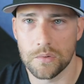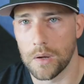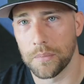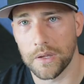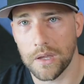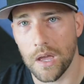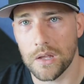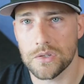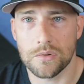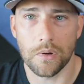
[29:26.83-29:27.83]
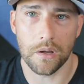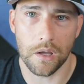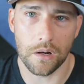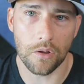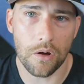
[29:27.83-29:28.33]
Do I play catch? Do I
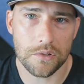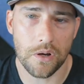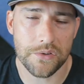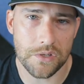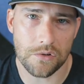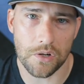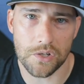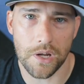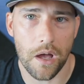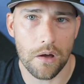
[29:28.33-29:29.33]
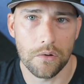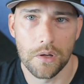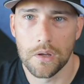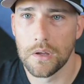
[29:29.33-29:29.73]
kind of long toss and stretch it out?